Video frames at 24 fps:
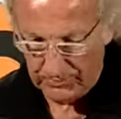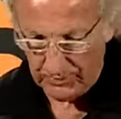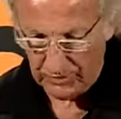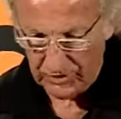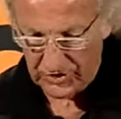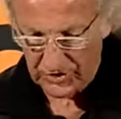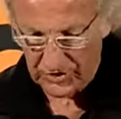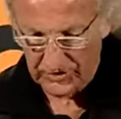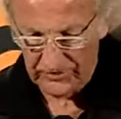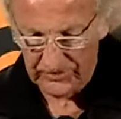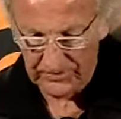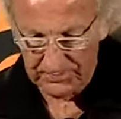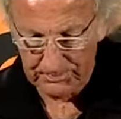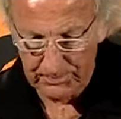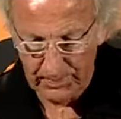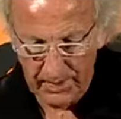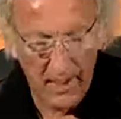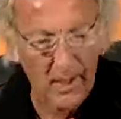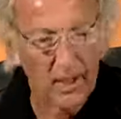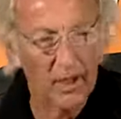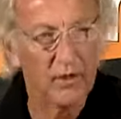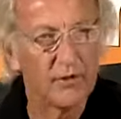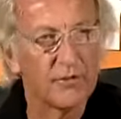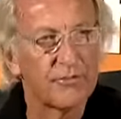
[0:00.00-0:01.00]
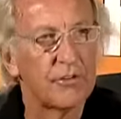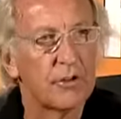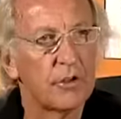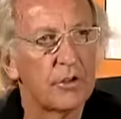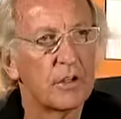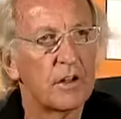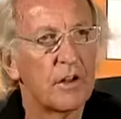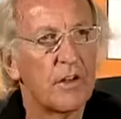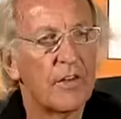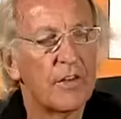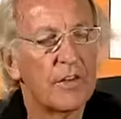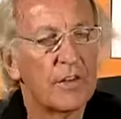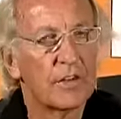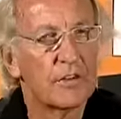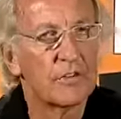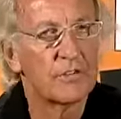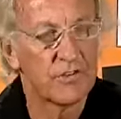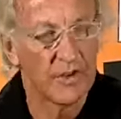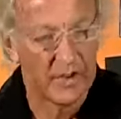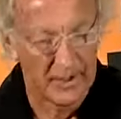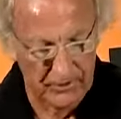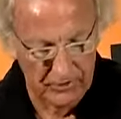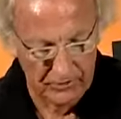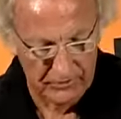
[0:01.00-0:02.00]
Bush's powerful
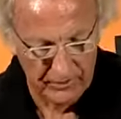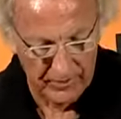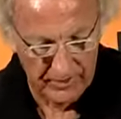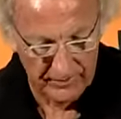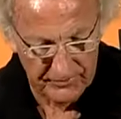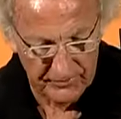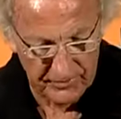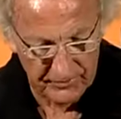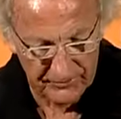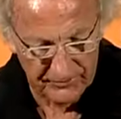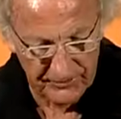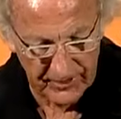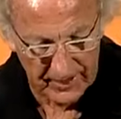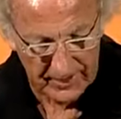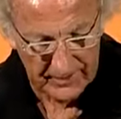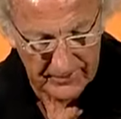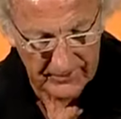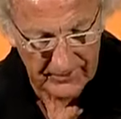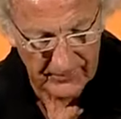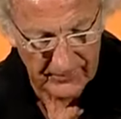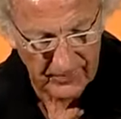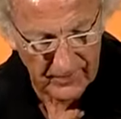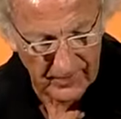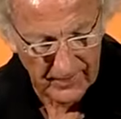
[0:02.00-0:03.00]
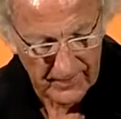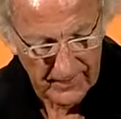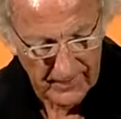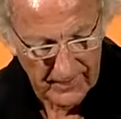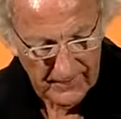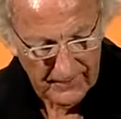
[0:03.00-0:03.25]
Secretary of Defense,